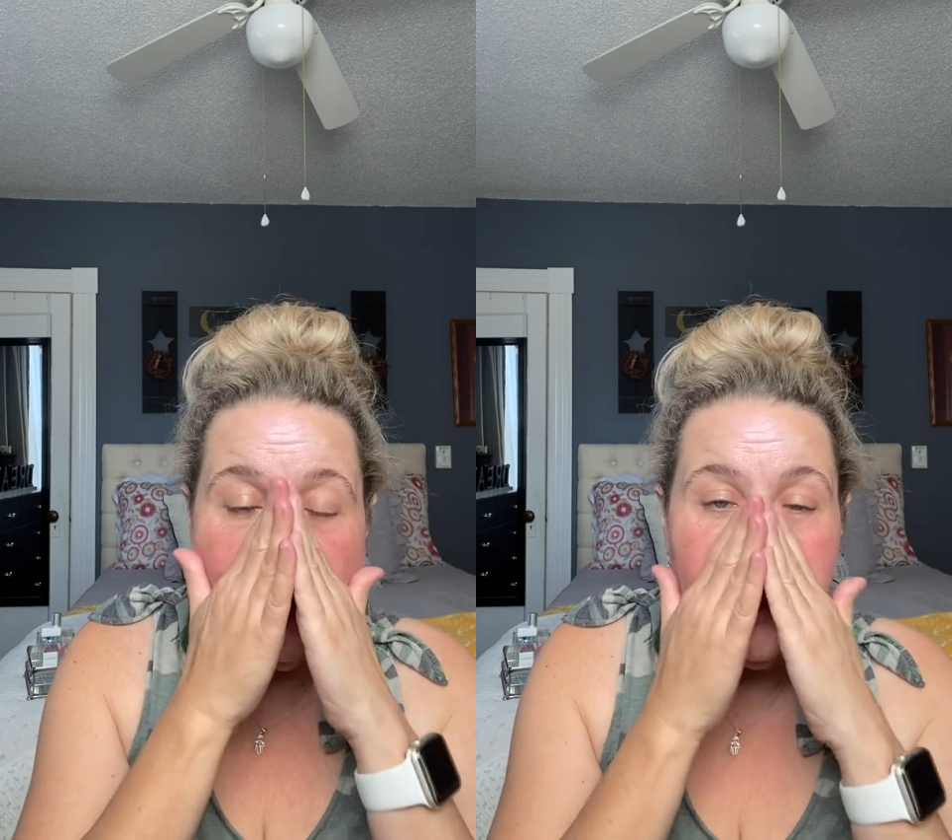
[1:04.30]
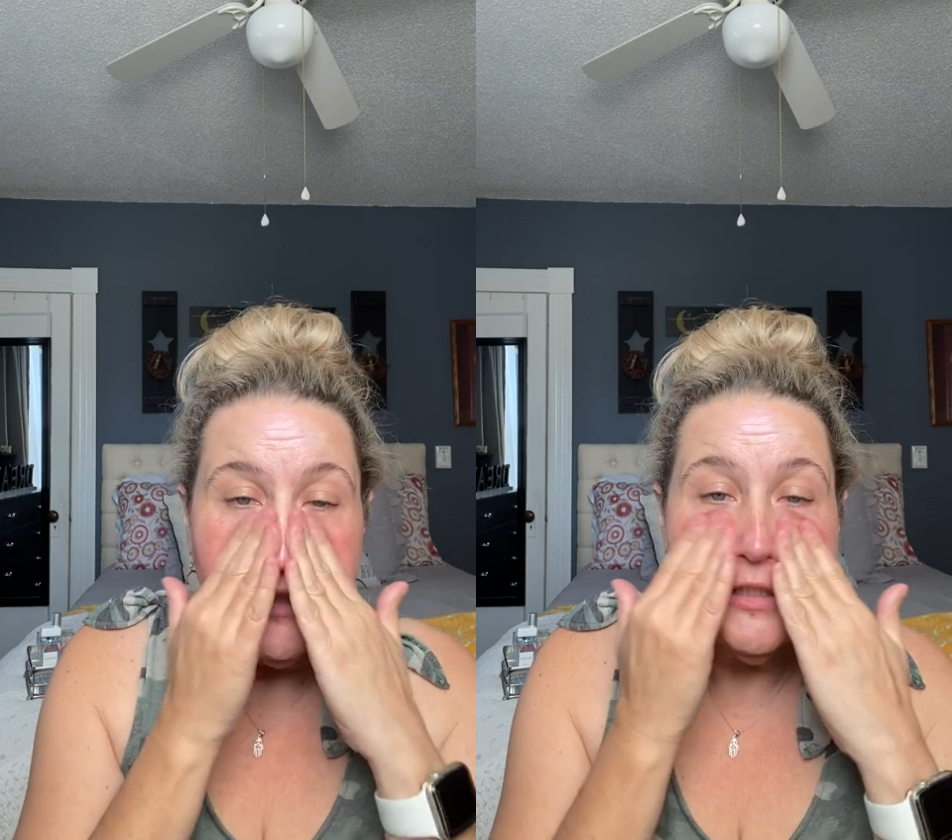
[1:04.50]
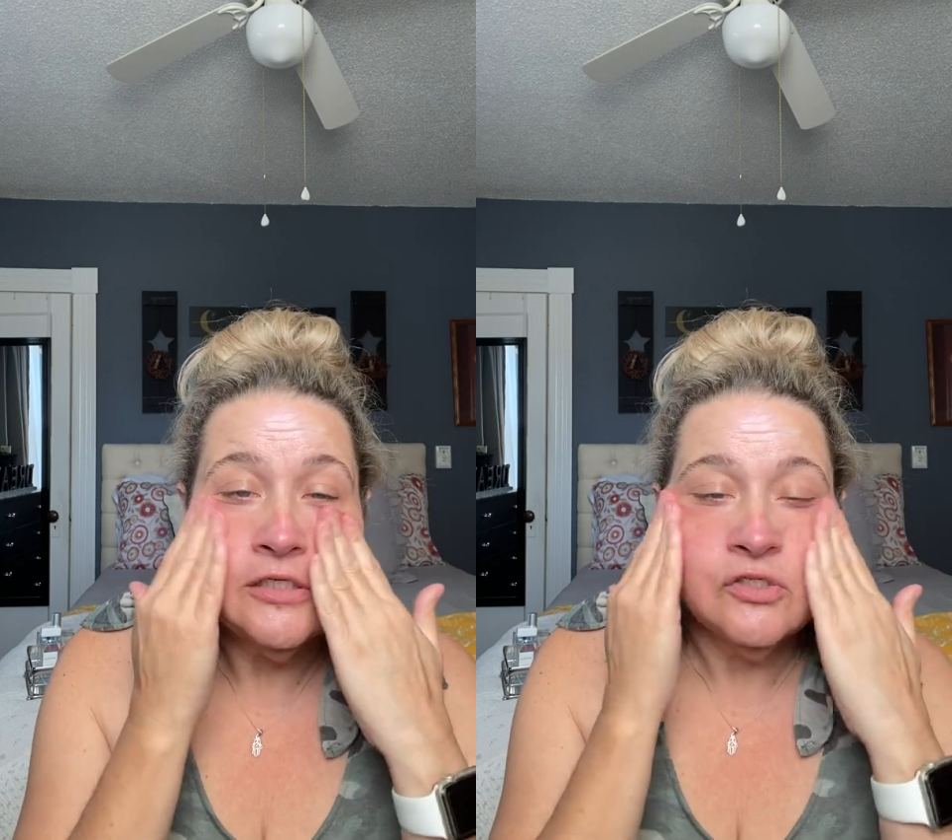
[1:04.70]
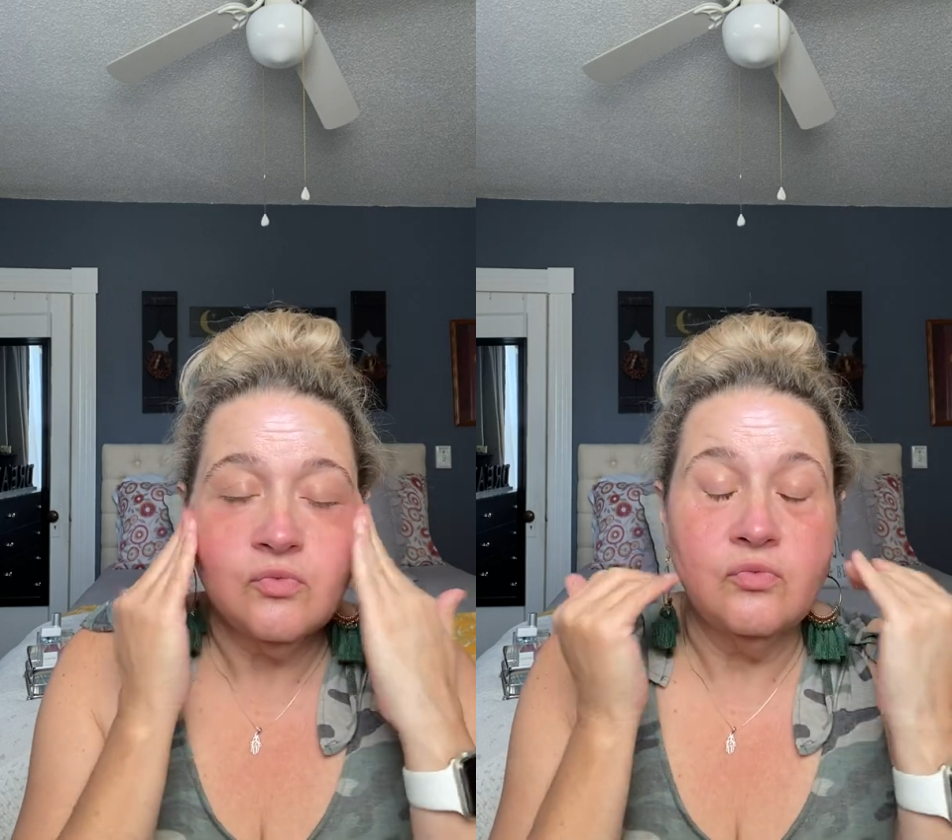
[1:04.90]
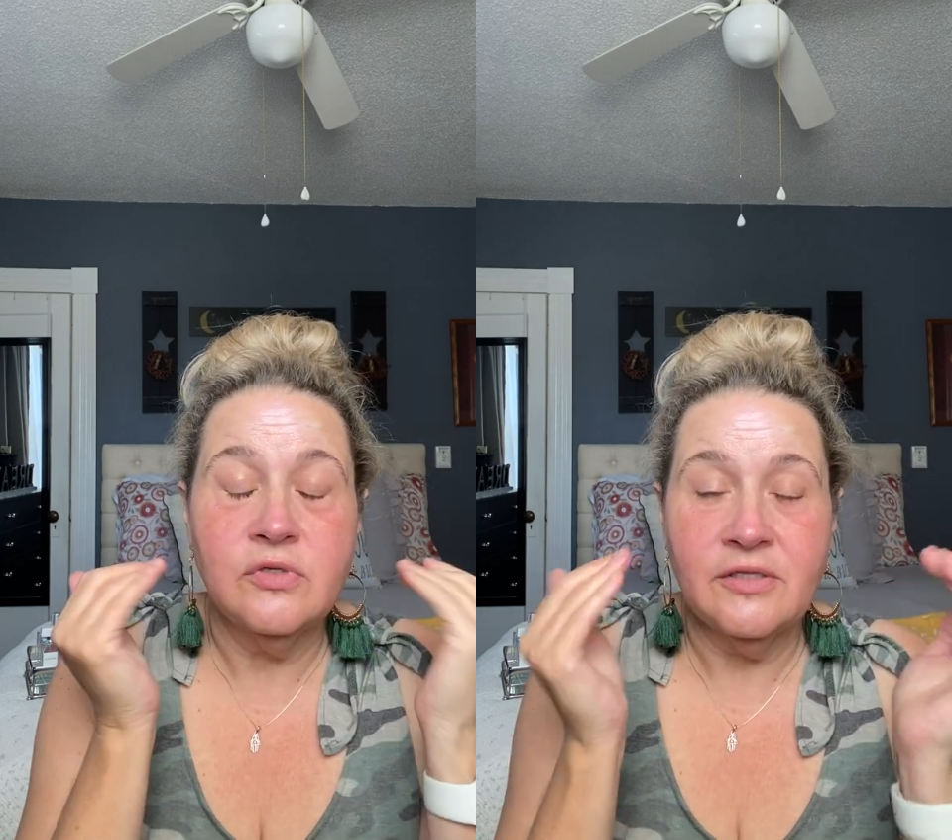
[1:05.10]
and it is
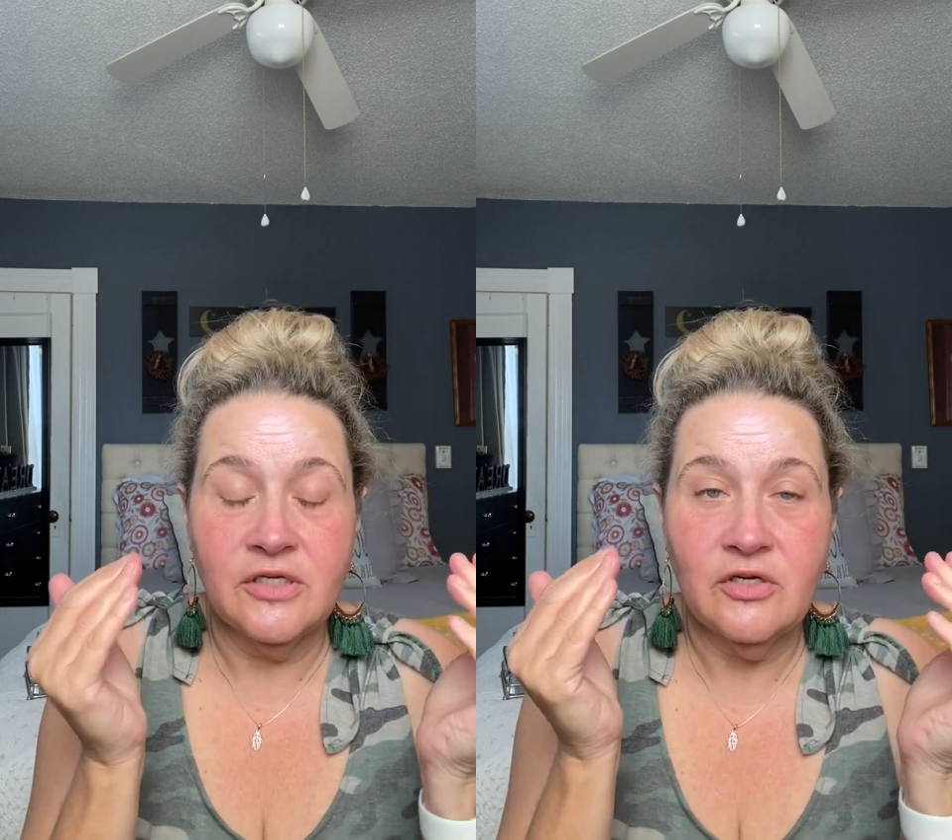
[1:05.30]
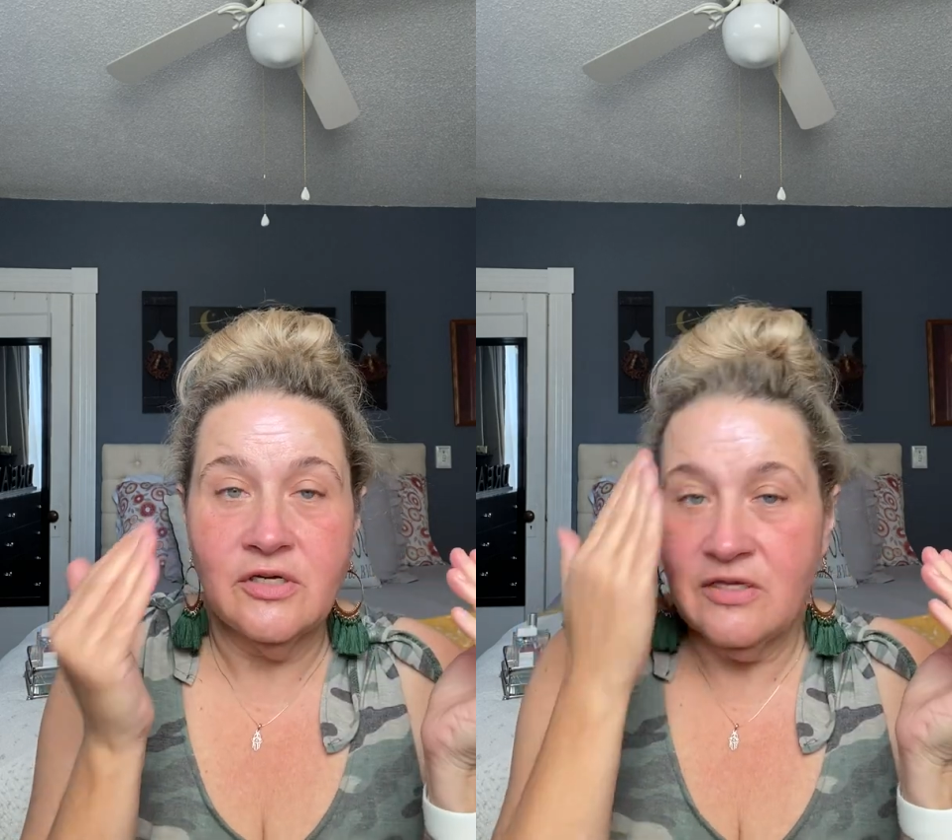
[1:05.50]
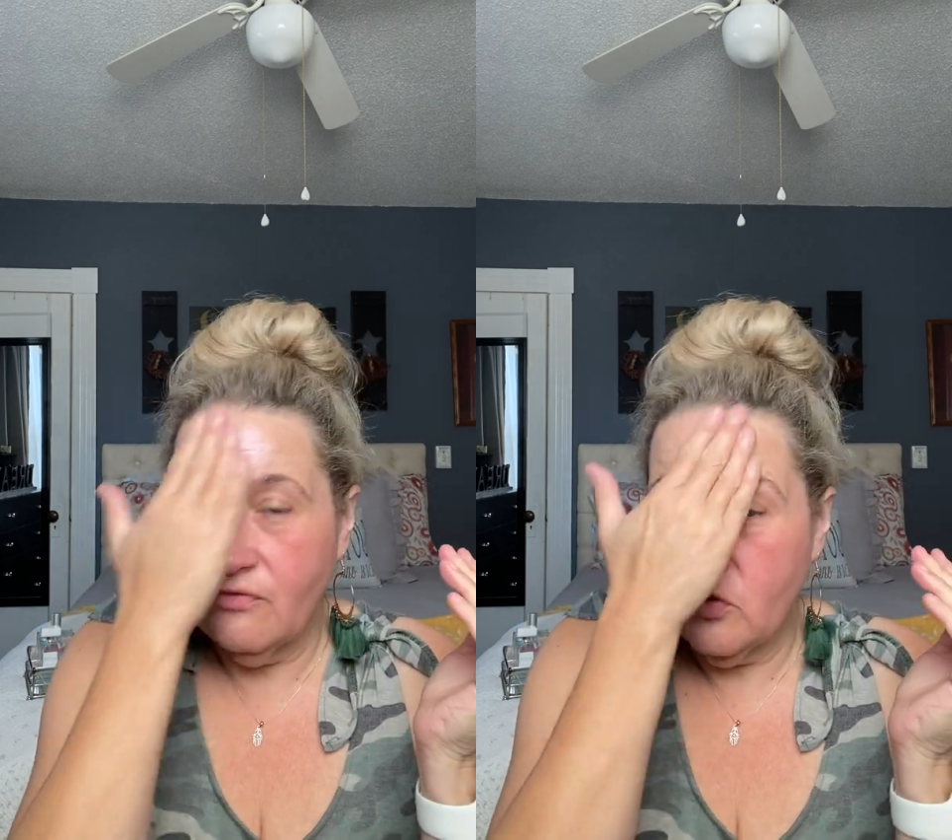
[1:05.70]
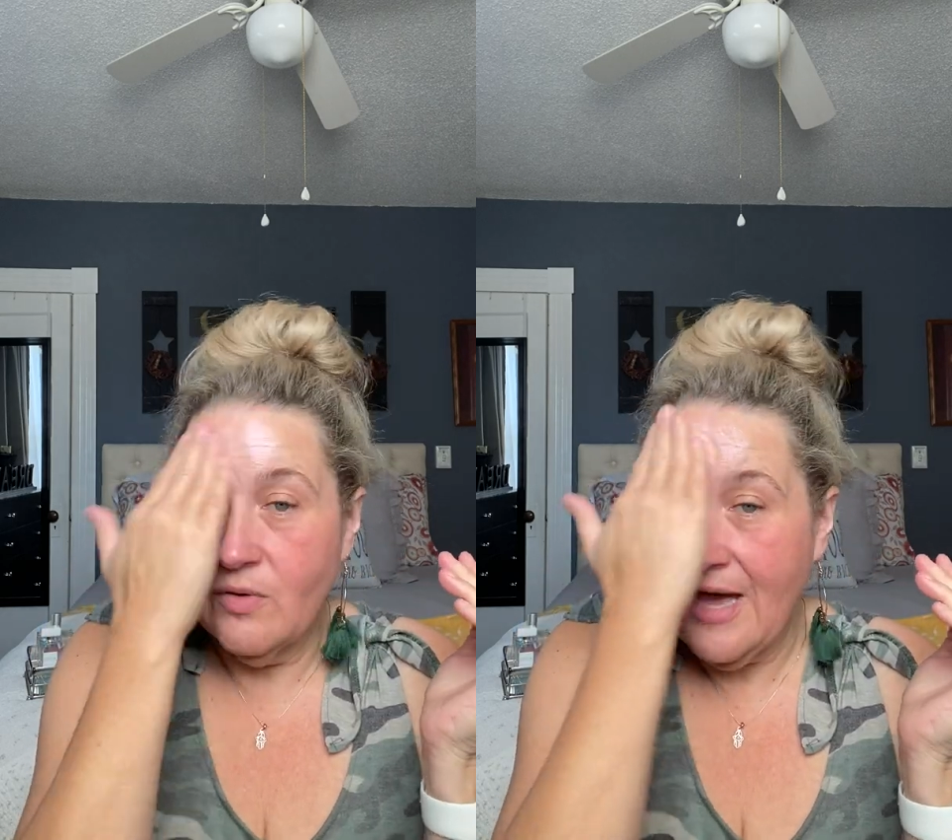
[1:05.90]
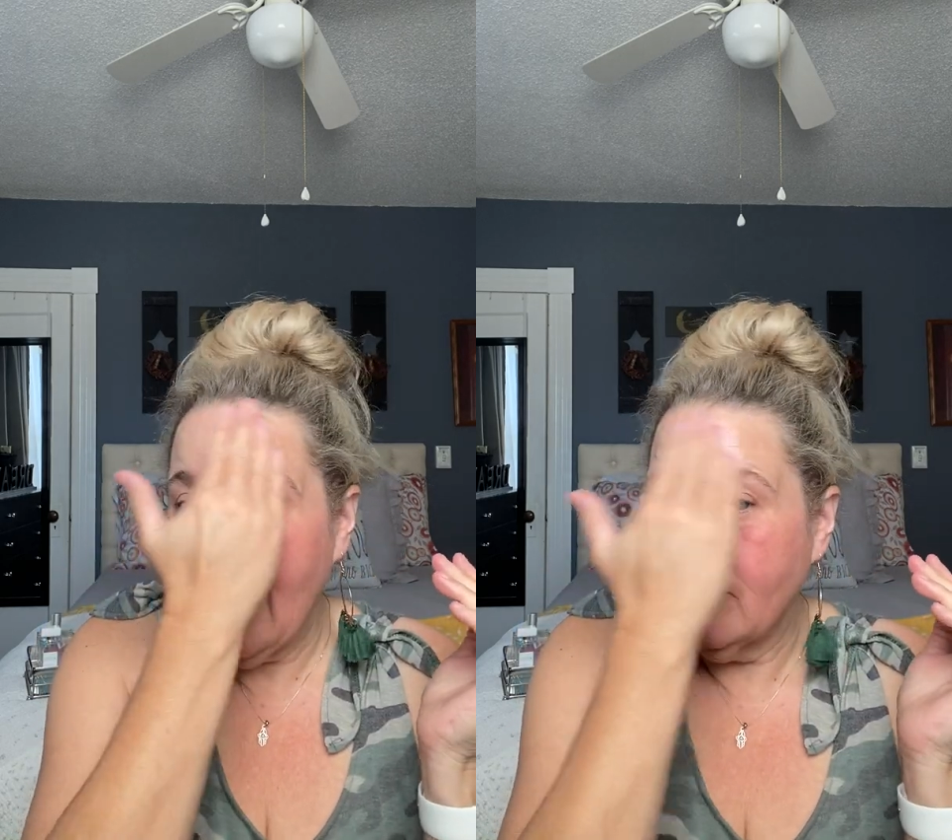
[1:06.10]
really good if you
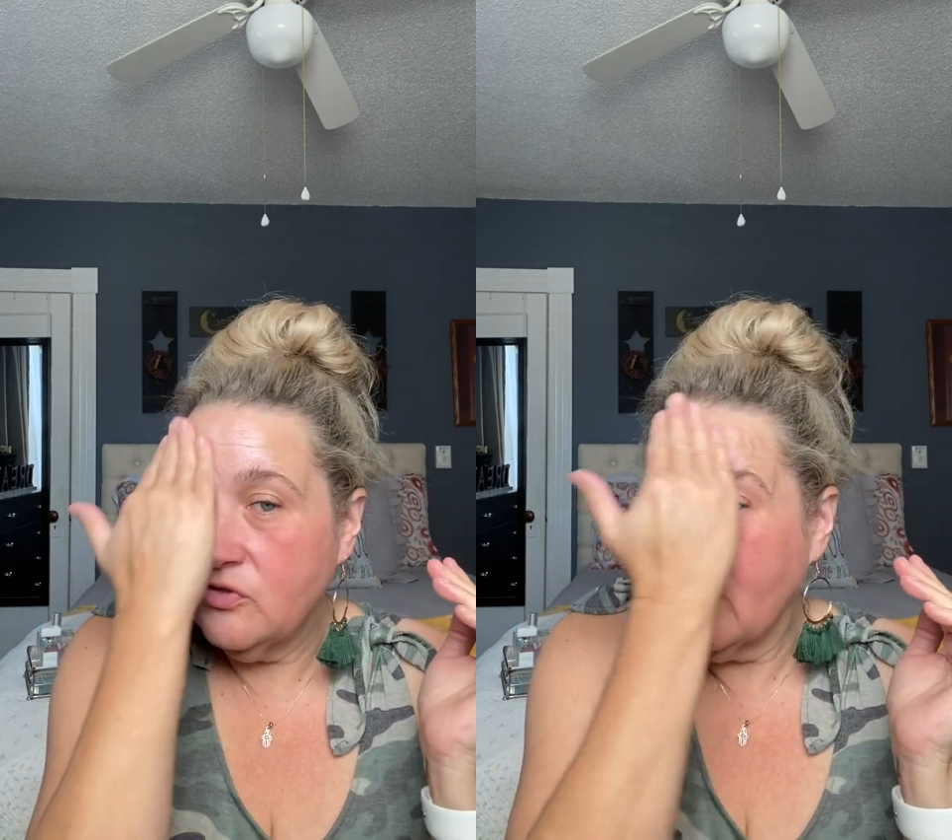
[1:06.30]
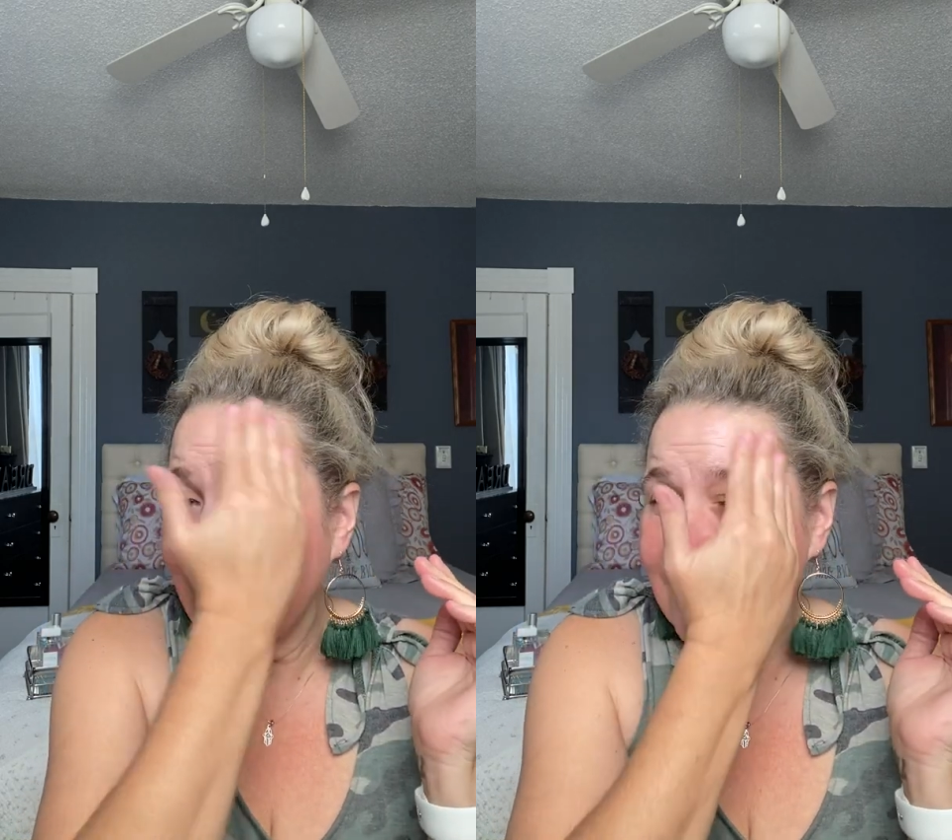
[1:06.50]
have dry